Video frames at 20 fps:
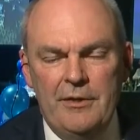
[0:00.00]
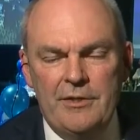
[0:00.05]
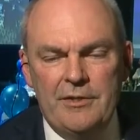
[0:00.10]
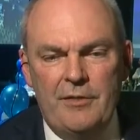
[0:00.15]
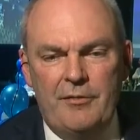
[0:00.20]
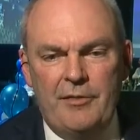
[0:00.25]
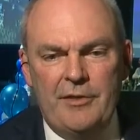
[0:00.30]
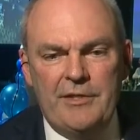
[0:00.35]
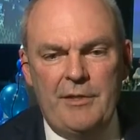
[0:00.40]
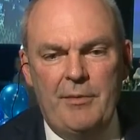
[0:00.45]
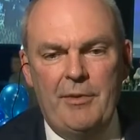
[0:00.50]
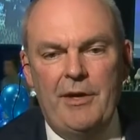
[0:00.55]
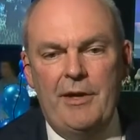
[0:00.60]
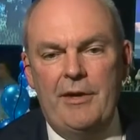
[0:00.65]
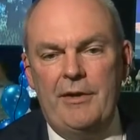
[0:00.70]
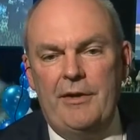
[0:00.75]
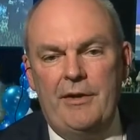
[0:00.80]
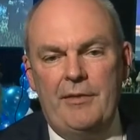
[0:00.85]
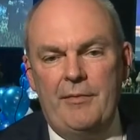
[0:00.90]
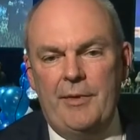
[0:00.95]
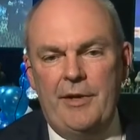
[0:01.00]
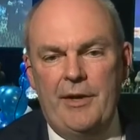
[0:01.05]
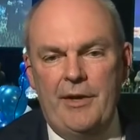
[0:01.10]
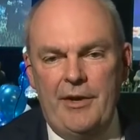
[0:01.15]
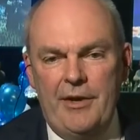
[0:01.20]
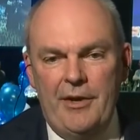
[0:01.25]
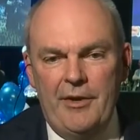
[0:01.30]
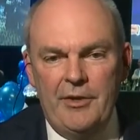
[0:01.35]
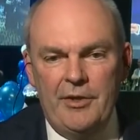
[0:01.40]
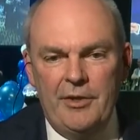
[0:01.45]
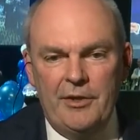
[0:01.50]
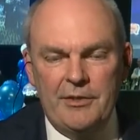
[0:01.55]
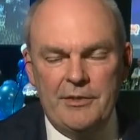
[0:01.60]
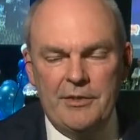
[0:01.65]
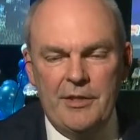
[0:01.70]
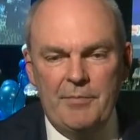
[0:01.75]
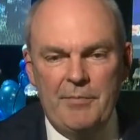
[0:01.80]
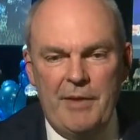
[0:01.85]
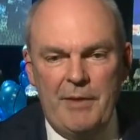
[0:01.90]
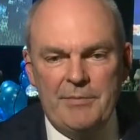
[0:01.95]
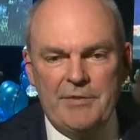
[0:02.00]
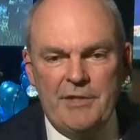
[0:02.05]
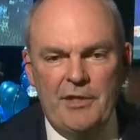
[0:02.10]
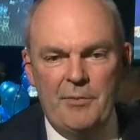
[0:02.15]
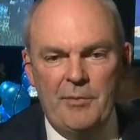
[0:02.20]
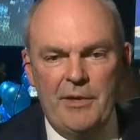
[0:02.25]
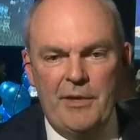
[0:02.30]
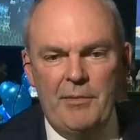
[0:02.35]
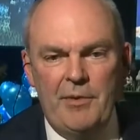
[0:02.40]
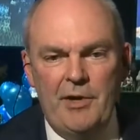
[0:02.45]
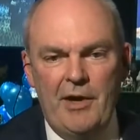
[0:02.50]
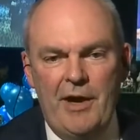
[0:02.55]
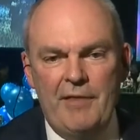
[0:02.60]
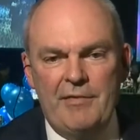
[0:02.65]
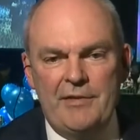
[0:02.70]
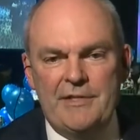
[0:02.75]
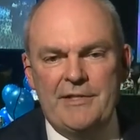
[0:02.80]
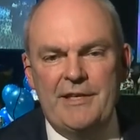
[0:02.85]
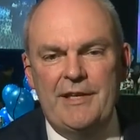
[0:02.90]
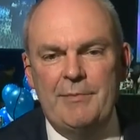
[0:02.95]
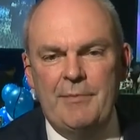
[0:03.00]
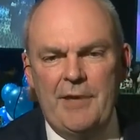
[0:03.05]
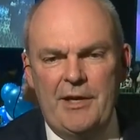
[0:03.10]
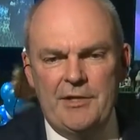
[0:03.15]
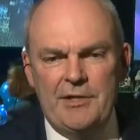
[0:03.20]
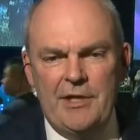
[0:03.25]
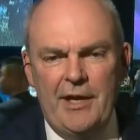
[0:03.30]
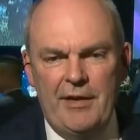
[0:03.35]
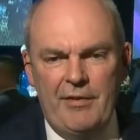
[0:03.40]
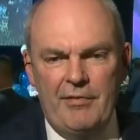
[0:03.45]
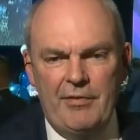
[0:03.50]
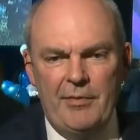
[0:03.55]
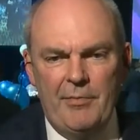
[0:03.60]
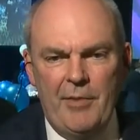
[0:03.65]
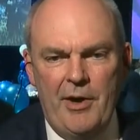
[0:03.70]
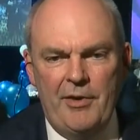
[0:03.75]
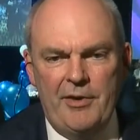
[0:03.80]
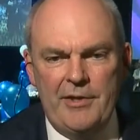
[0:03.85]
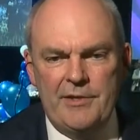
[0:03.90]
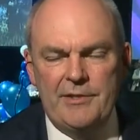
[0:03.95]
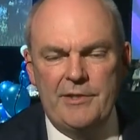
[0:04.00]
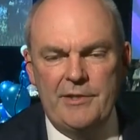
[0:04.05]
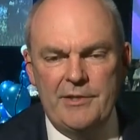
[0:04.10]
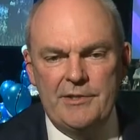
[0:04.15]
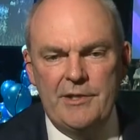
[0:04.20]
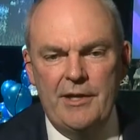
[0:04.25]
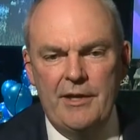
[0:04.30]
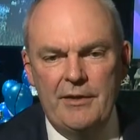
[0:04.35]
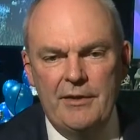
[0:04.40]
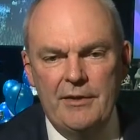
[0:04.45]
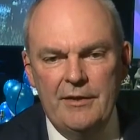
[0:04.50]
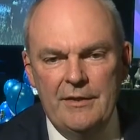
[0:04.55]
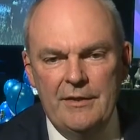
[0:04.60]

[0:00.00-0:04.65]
so, for example, I, I mean, I don't know, you can t- perhaps tell me, but I haven't seen much out of the Māoris this year.